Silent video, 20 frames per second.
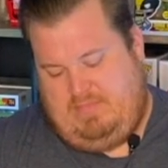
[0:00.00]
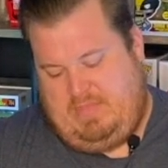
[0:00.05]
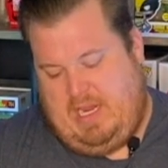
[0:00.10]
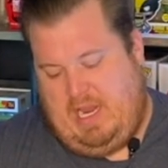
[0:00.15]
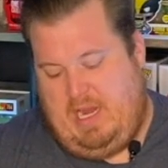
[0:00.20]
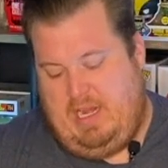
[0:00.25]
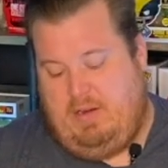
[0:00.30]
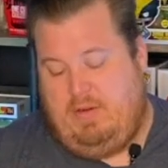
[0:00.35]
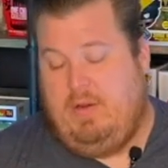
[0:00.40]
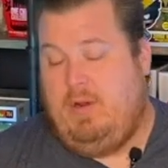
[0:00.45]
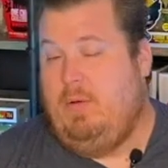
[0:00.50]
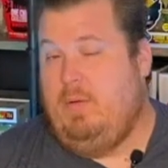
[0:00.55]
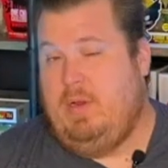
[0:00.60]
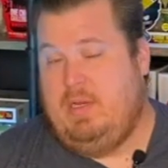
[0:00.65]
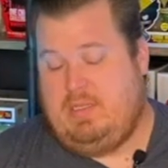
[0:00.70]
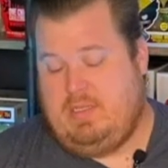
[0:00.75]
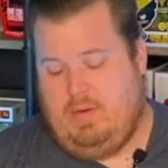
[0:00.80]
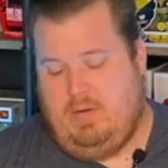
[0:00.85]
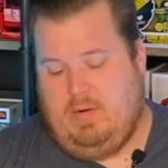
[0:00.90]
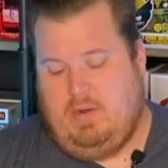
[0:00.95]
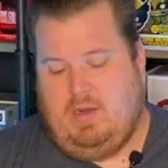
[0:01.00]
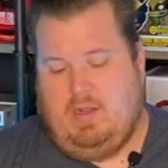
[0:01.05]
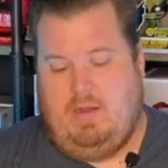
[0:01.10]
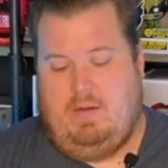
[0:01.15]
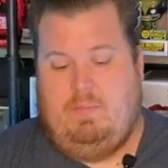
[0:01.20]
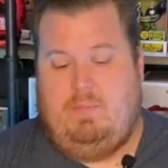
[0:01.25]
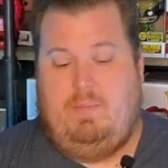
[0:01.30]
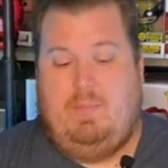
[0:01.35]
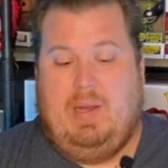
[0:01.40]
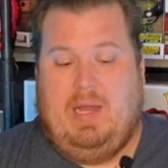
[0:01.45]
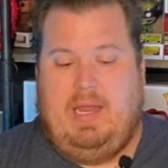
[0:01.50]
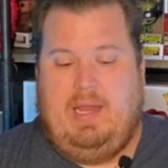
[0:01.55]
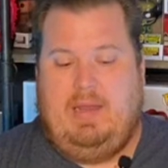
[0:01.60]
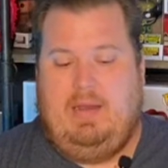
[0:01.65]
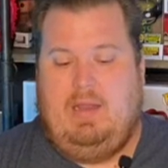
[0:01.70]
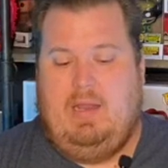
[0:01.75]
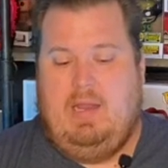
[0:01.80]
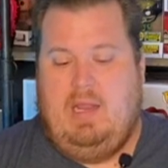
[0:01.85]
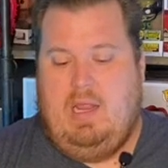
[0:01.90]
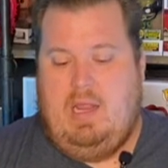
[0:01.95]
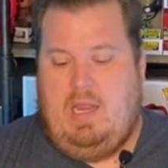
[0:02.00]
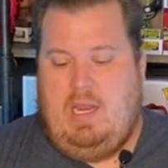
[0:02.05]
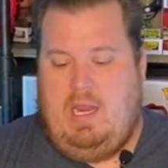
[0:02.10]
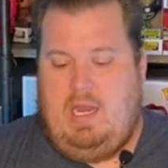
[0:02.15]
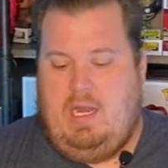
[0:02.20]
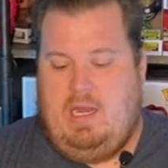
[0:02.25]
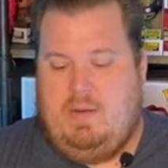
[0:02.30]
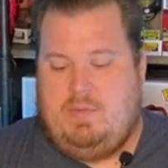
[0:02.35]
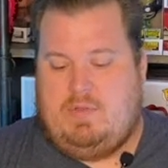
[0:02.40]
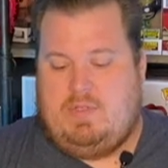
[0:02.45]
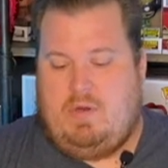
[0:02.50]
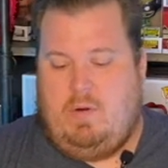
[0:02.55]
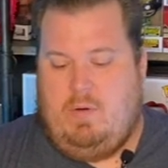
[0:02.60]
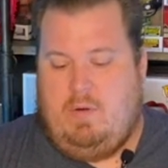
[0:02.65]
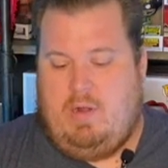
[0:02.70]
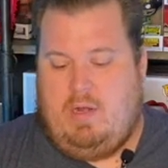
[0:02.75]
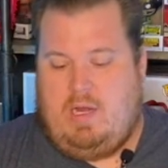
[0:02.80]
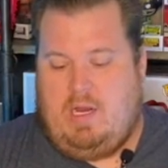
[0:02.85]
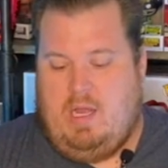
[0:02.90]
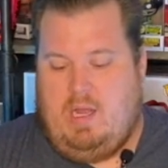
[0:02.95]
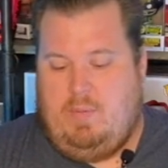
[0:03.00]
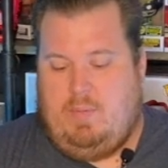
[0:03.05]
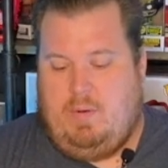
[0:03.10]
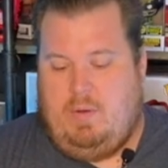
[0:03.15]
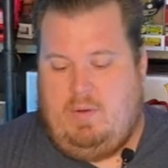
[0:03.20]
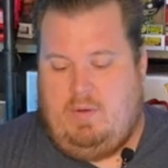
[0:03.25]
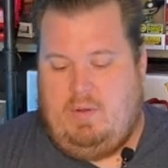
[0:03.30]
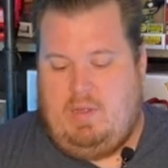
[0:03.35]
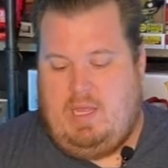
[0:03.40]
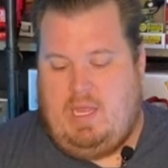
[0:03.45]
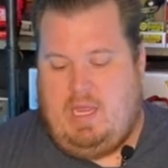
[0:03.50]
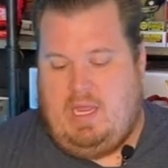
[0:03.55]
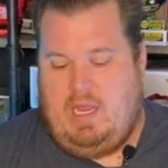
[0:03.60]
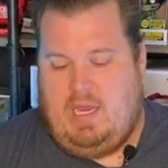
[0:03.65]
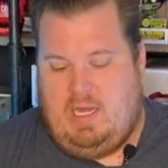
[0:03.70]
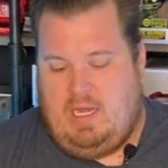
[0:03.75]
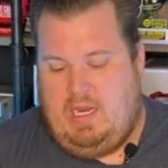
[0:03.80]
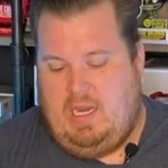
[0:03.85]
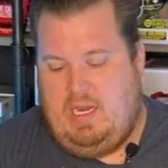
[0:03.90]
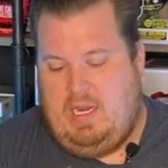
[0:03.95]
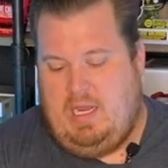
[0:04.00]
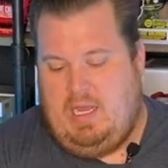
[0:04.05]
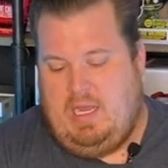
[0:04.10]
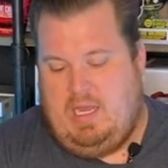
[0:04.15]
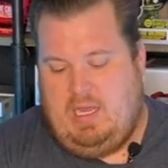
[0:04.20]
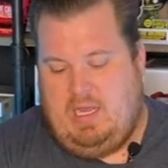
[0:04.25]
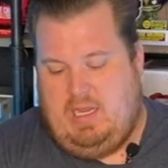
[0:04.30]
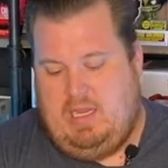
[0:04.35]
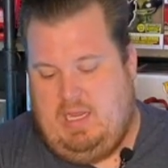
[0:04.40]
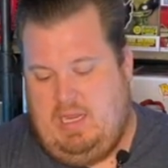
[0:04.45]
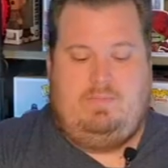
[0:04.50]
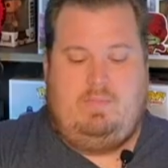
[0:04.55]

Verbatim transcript: I don't know what's going on, but he ended up scoring a couple, and he, uh,